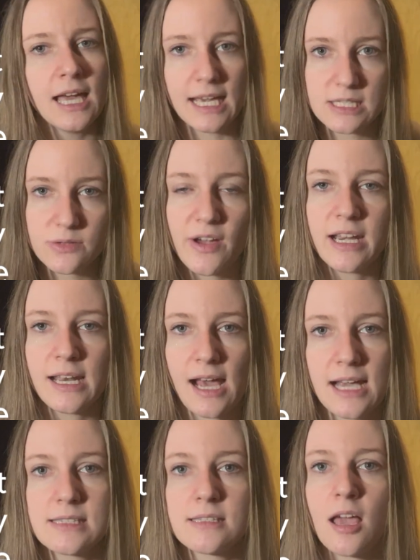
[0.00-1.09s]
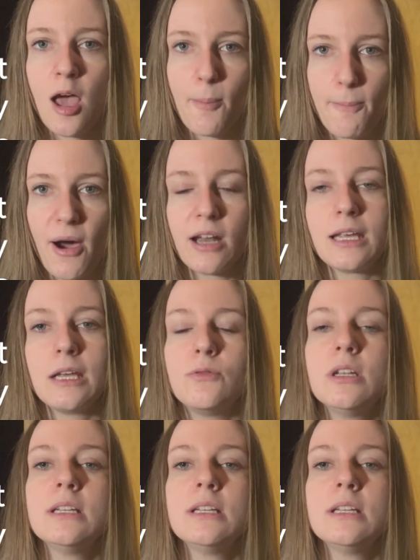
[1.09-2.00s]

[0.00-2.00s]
It's very nice, but it really